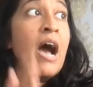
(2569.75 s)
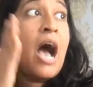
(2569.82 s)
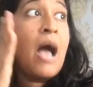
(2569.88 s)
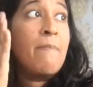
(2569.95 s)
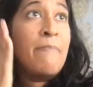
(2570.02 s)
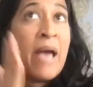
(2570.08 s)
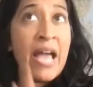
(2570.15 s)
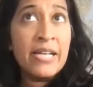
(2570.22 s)

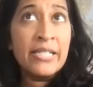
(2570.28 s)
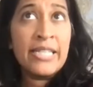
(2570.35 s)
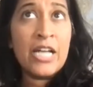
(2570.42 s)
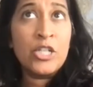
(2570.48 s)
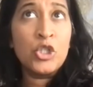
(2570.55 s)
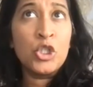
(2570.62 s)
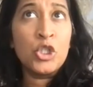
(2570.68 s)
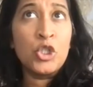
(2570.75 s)
I pay
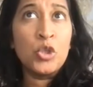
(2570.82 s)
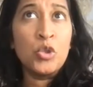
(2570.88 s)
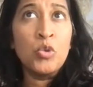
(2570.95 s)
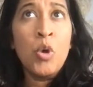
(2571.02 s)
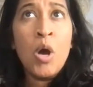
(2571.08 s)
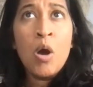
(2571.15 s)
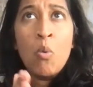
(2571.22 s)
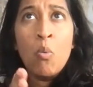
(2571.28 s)
attention
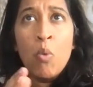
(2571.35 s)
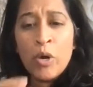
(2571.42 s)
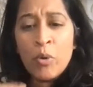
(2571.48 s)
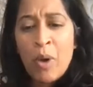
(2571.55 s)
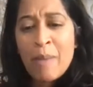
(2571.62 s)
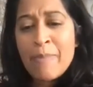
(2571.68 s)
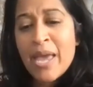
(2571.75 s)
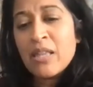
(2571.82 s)
to what
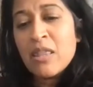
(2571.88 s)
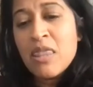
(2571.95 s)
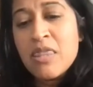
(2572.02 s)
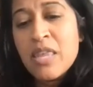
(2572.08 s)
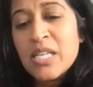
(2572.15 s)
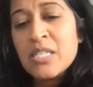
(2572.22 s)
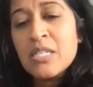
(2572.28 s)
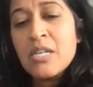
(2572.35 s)
do I make
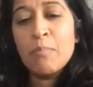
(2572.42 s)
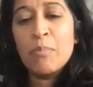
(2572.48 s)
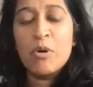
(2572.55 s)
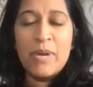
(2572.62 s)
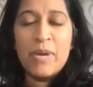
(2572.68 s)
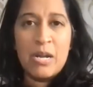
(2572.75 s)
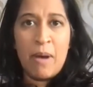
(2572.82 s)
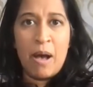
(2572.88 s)
this
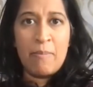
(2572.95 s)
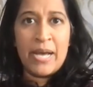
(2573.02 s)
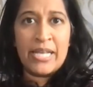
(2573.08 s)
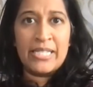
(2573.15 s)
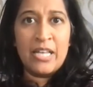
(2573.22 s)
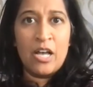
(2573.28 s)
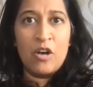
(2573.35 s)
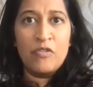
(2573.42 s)
number mean about
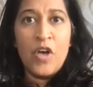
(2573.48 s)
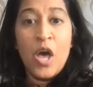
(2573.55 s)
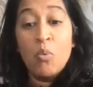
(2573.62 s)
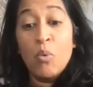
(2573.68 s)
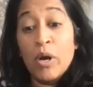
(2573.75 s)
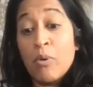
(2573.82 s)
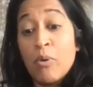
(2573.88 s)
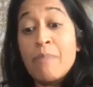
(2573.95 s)
myself?
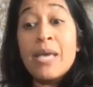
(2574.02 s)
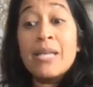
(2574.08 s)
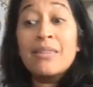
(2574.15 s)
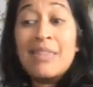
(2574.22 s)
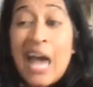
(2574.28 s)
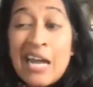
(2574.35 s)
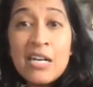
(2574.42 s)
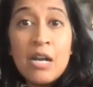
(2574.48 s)
What do I
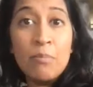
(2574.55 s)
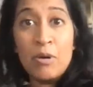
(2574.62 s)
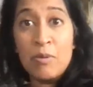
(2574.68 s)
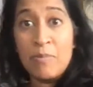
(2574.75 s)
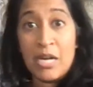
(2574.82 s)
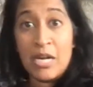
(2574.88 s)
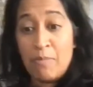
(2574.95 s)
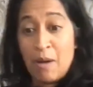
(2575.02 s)
make that
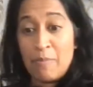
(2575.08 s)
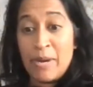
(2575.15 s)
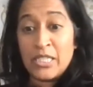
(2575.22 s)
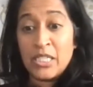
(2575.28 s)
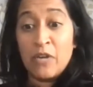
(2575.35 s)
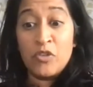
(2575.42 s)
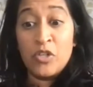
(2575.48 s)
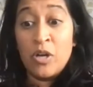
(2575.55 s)
number mean about
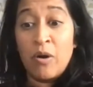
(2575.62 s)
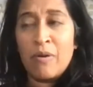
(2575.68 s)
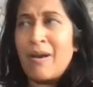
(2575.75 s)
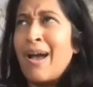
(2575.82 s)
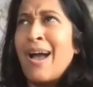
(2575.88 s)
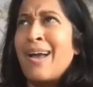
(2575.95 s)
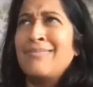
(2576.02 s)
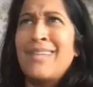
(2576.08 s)
myself? You know,
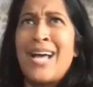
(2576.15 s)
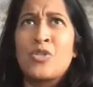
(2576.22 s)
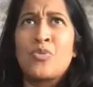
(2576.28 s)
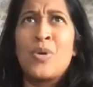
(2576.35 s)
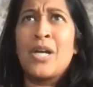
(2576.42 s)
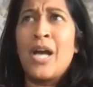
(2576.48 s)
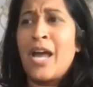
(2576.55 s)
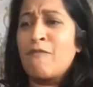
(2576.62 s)
I
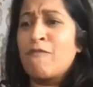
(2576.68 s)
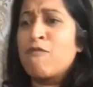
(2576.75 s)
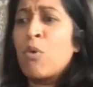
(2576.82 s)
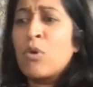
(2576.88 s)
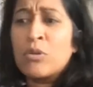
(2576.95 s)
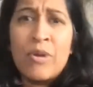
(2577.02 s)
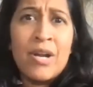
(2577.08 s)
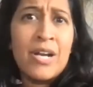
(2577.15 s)
last week I had
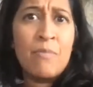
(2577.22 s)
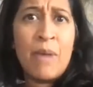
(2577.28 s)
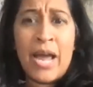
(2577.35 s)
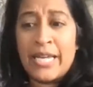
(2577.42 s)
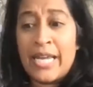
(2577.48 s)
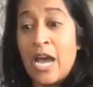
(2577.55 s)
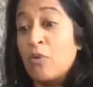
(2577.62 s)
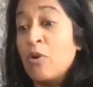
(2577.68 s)
four grand in
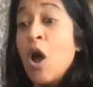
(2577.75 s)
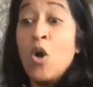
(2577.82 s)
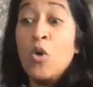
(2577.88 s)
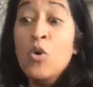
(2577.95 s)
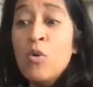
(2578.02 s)
my account.